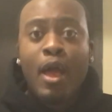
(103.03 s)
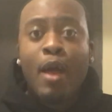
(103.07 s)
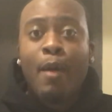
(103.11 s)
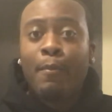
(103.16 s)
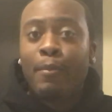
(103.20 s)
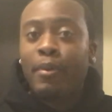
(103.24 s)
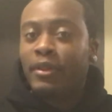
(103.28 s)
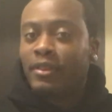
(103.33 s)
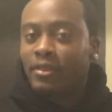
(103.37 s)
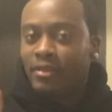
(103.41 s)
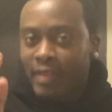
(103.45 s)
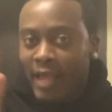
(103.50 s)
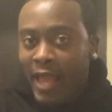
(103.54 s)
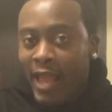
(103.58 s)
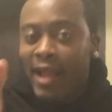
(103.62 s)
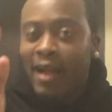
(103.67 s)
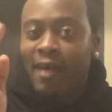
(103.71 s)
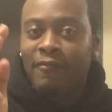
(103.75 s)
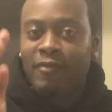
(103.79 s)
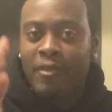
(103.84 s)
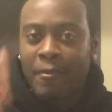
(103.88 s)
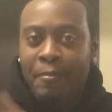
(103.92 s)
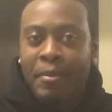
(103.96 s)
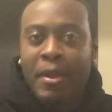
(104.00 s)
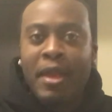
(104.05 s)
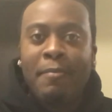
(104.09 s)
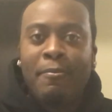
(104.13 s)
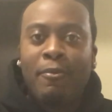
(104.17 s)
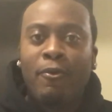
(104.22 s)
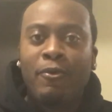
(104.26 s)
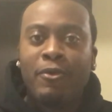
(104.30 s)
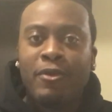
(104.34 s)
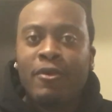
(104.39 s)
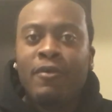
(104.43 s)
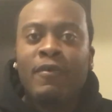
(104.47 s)
But think of the
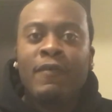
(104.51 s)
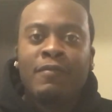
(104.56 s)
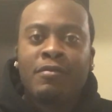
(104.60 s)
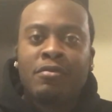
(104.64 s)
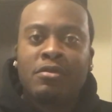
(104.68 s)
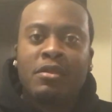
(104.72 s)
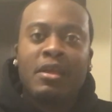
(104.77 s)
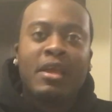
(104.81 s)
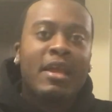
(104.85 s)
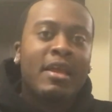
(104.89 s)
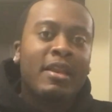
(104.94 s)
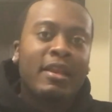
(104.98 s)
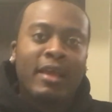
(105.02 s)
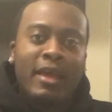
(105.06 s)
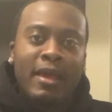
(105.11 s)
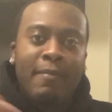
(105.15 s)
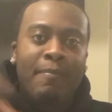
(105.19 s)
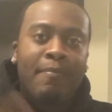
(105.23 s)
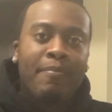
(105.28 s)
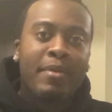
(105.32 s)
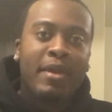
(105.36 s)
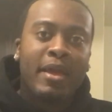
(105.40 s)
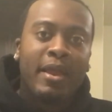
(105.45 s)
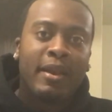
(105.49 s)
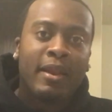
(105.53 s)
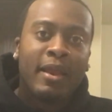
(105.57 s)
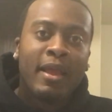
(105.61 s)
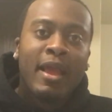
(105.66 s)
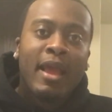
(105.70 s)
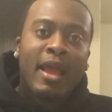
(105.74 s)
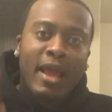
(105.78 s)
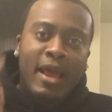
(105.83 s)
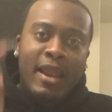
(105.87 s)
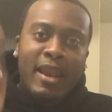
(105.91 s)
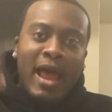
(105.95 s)
people you've seen get bit
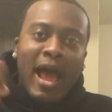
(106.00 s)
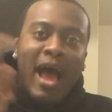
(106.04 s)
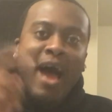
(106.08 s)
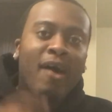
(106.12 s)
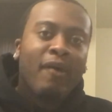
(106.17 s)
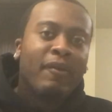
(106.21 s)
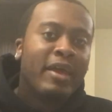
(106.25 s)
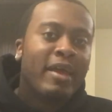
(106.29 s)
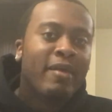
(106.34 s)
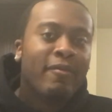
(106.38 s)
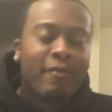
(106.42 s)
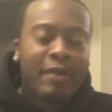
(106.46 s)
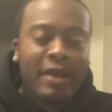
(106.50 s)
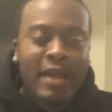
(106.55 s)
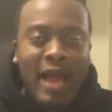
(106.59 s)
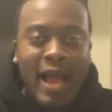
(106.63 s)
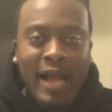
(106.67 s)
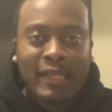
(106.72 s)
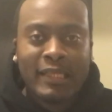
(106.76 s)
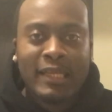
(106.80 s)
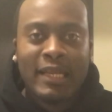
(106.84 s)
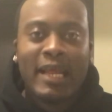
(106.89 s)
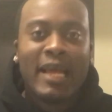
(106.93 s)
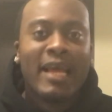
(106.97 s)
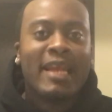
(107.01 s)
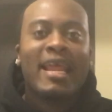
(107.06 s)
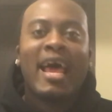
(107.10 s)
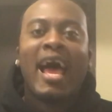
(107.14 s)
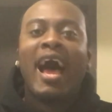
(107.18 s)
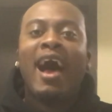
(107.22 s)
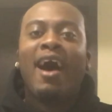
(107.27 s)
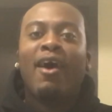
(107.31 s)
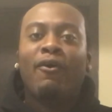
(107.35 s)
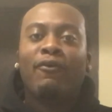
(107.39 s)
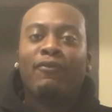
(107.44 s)
and how they reacted and
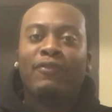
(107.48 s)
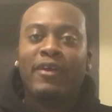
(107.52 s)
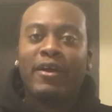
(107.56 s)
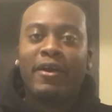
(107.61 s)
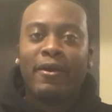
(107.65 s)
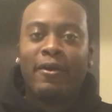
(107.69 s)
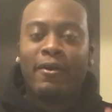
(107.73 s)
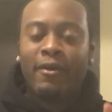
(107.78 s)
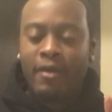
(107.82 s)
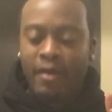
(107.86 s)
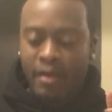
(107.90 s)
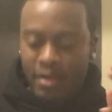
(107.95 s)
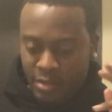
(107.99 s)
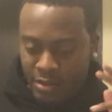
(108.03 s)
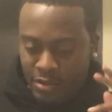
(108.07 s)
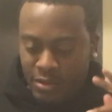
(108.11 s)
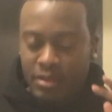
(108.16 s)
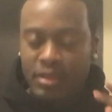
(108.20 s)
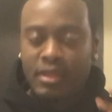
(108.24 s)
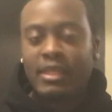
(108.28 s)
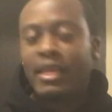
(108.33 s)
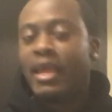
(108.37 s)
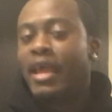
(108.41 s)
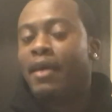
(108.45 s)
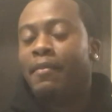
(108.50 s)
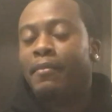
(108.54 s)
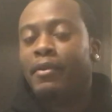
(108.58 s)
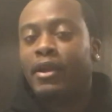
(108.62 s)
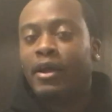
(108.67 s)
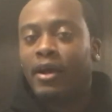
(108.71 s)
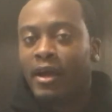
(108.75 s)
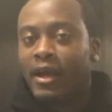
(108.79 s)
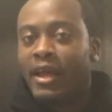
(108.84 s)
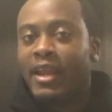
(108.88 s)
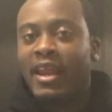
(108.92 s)
how their
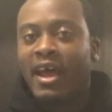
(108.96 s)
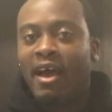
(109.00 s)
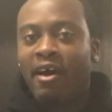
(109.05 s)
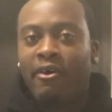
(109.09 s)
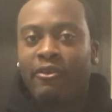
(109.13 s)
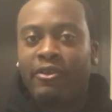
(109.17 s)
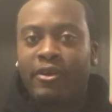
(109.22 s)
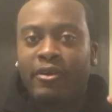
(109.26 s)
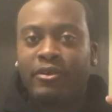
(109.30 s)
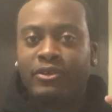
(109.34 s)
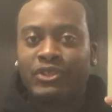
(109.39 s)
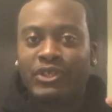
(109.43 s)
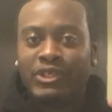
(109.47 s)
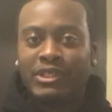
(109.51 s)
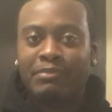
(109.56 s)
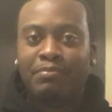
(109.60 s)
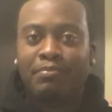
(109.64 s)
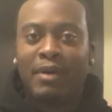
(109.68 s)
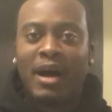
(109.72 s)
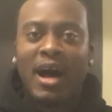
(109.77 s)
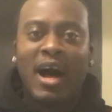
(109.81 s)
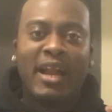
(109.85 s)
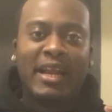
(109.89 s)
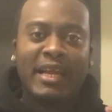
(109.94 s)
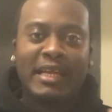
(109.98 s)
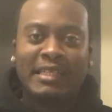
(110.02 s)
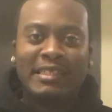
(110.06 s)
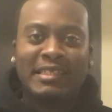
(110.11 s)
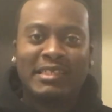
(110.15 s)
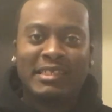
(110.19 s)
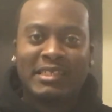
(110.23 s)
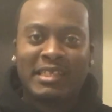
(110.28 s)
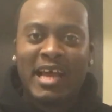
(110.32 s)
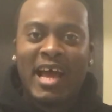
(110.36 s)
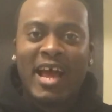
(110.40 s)
stamina and how their just bodies
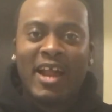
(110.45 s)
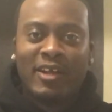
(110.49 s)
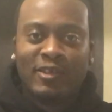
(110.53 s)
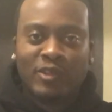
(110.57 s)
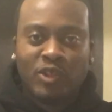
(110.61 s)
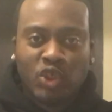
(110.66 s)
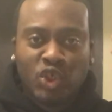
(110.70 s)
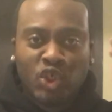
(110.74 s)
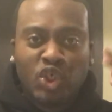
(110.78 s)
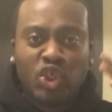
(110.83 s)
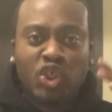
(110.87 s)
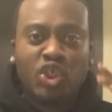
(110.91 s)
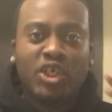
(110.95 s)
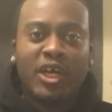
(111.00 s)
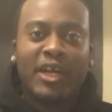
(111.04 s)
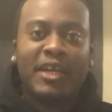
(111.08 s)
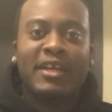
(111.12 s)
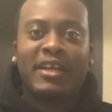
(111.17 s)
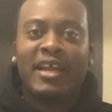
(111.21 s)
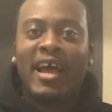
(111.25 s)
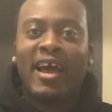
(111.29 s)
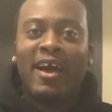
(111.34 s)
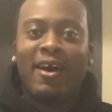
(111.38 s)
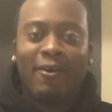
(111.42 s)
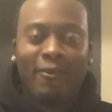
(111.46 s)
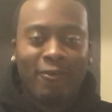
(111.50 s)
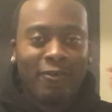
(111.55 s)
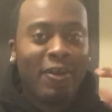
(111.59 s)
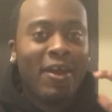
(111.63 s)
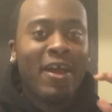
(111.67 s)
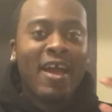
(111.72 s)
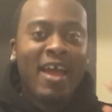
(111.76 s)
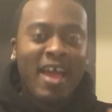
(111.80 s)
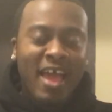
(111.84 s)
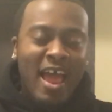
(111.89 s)
just kind of shut down
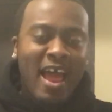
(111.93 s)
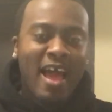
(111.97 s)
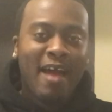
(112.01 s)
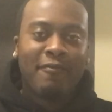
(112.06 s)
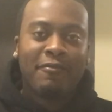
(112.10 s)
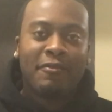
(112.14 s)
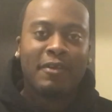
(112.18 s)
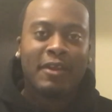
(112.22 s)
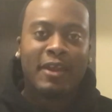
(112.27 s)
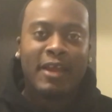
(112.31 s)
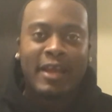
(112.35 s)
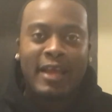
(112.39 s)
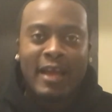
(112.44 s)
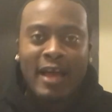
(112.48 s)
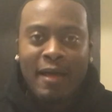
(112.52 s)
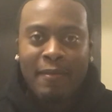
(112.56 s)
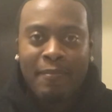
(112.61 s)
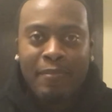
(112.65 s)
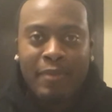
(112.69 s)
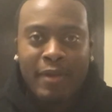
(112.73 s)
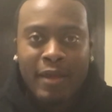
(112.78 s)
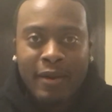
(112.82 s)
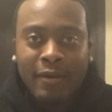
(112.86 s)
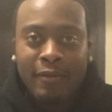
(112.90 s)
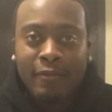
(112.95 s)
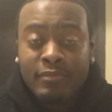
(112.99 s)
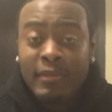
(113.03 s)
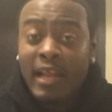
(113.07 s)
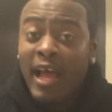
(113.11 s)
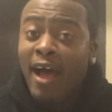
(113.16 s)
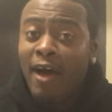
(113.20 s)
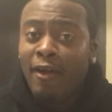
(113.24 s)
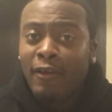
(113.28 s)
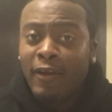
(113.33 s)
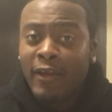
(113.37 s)
after they got bit.
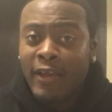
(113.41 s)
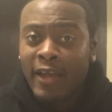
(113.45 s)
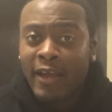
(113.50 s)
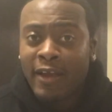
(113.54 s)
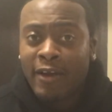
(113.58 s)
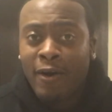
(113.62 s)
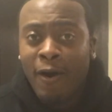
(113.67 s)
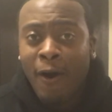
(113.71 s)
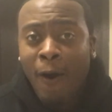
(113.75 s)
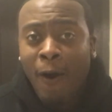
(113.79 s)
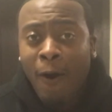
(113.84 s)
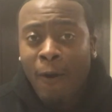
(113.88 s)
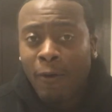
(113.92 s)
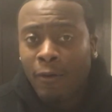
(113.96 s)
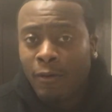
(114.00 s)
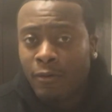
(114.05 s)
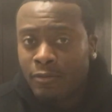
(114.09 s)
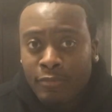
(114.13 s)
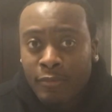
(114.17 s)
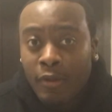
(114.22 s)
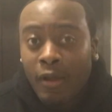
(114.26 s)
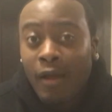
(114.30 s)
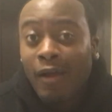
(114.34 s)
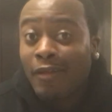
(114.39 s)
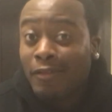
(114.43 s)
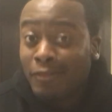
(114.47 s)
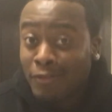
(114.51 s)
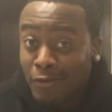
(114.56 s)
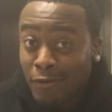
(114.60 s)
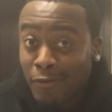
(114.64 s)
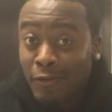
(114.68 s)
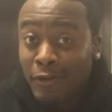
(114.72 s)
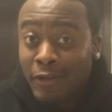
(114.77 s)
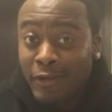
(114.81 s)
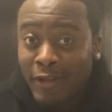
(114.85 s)
Now look at Carl.
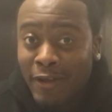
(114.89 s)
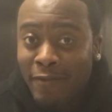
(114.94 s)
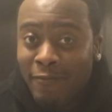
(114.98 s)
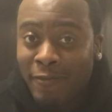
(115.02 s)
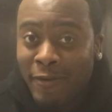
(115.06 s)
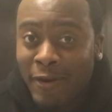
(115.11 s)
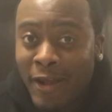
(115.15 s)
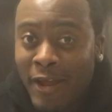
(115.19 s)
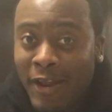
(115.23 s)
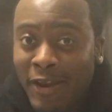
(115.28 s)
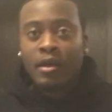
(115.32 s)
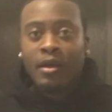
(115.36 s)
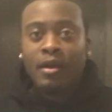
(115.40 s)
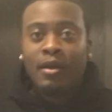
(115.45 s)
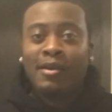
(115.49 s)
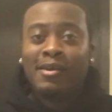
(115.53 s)
Totally different, ain't it?